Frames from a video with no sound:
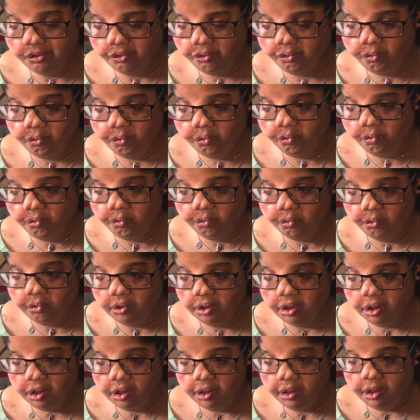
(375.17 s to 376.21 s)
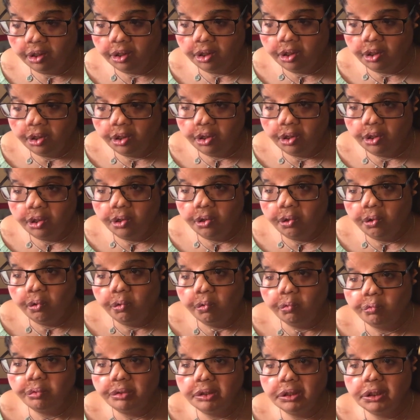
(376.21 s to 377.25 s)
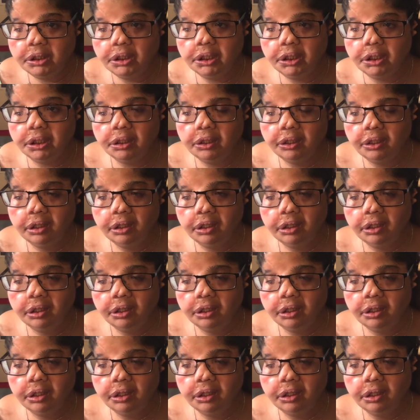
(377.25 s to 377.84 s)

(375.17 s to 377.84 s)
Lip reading: who really,